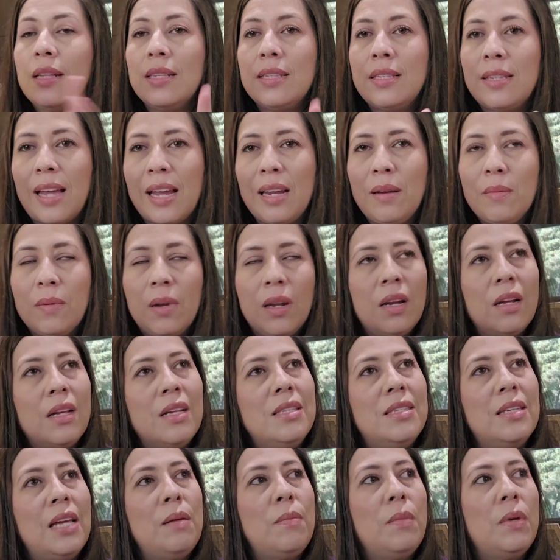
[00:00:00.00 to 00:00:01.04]
consignment, not a
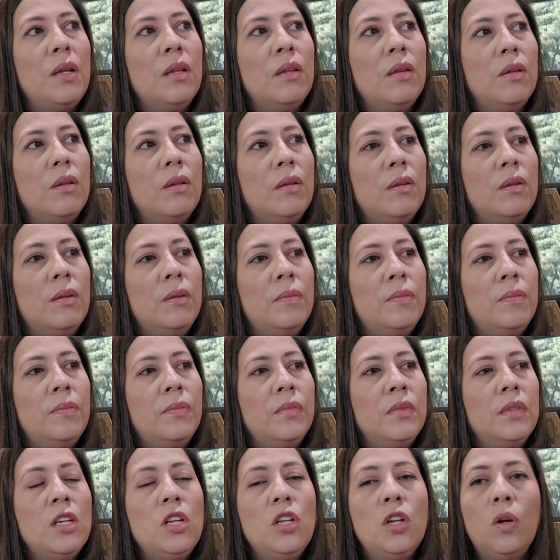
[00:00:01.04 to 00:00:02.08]
consignment.
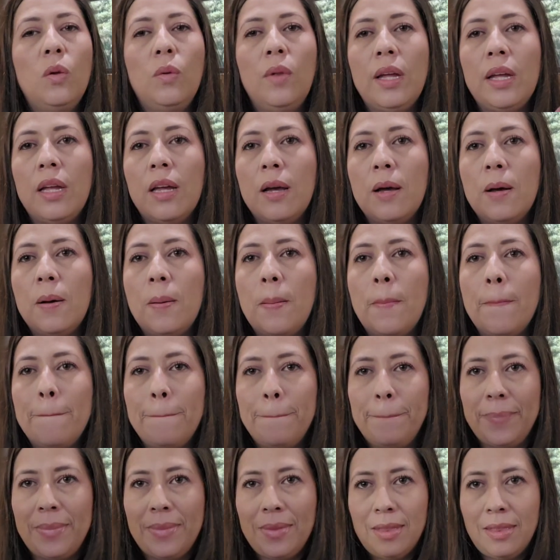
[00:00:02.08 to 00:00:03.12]
You know, like
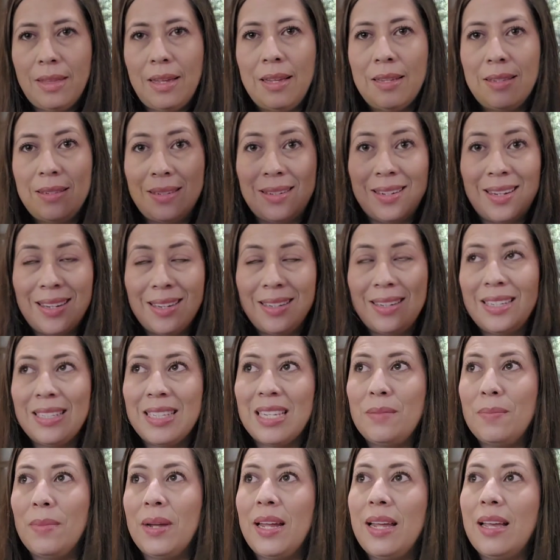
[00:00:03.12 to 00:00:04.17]
it's
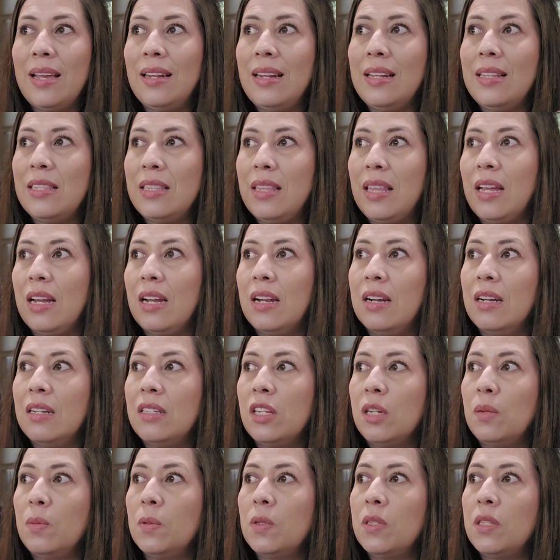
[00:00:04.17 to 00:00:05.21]
in my head, it's there,
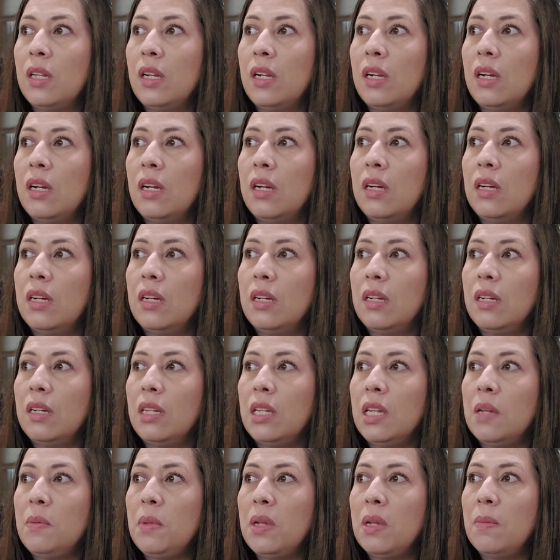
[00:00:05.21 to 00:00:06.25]
it's almost there.
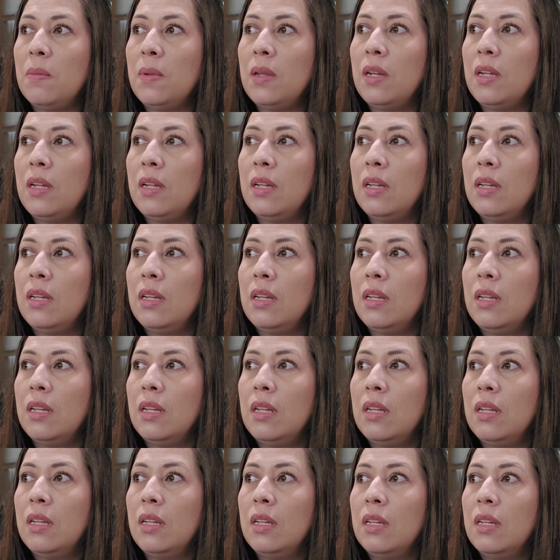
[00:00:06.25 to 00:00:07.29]
Give me a minute.
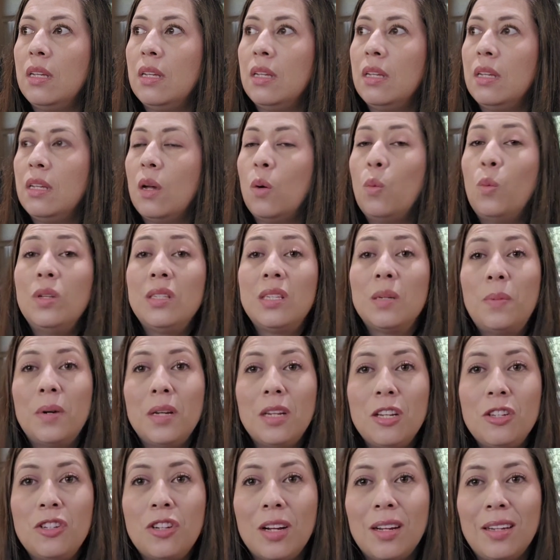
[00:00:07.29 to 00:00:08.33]
Once
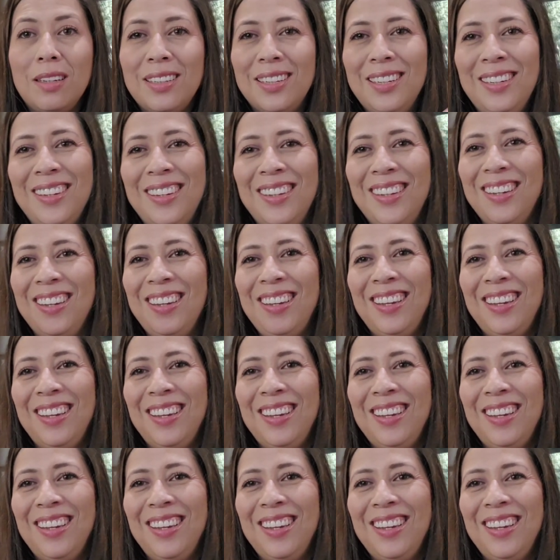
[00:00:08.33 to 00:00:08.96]
Upon a Child